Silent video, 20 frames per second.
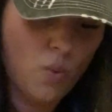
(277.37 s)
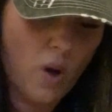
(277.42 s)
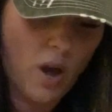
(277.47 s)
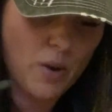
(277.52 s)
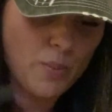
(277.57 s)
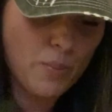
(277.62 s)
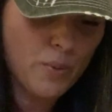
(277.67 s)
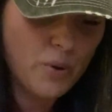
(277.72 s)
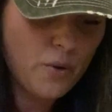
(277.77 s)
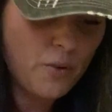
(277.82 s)

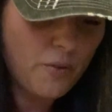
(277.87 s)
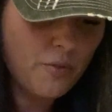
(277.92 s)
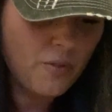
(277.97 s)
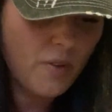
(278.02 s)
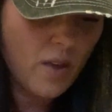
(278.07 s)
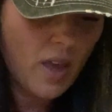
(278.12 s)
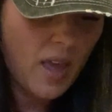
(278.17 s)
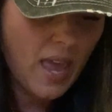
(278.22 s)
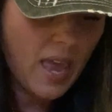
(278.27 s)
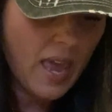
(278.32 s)
waterproof,
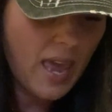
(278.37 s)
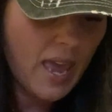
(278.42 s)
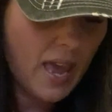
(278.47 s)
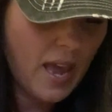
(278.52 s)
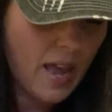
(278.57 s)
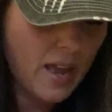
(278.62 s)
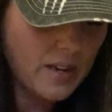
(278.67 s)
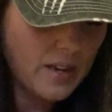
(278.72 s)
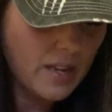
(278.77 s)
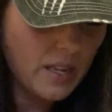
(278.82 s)

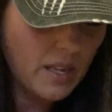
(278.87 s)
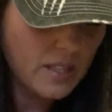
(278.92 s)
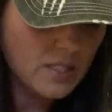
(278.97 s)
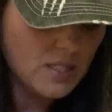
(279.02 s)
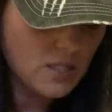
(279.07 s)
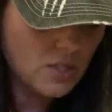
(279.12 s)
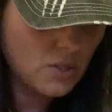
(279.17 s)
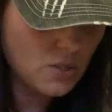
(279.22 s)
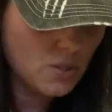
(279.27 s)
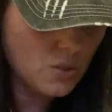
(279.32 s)
and it's
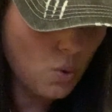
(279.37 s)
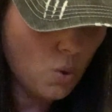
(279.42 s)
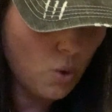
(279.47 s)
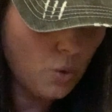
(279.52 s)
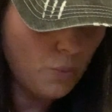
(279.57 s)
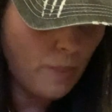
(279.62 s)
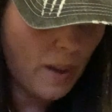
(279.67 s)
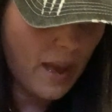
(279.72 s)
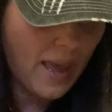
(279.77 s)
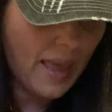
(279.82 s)

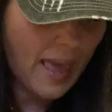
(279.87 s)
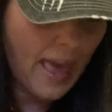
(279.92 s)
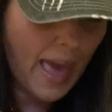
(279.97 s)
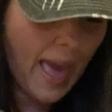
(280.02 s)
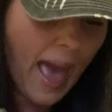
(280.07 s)
sold by